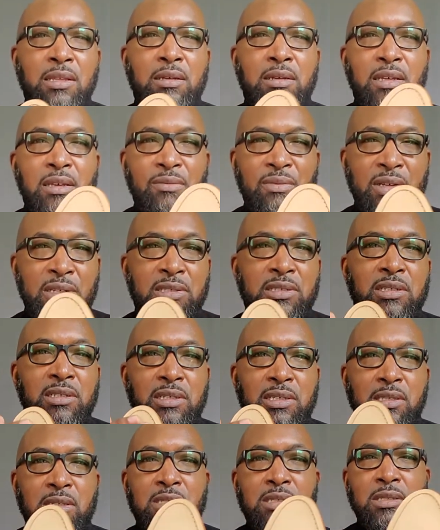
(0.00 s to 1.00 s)
Eventually
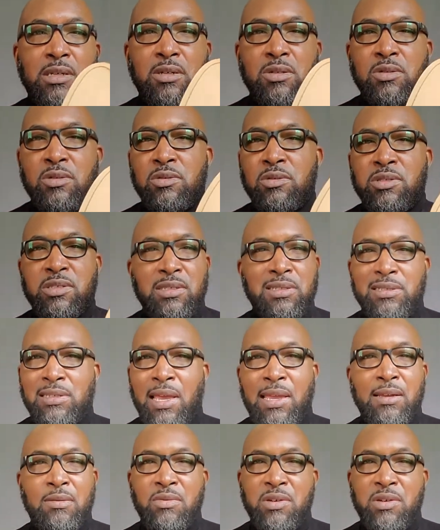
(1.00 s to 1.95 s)
the soles, like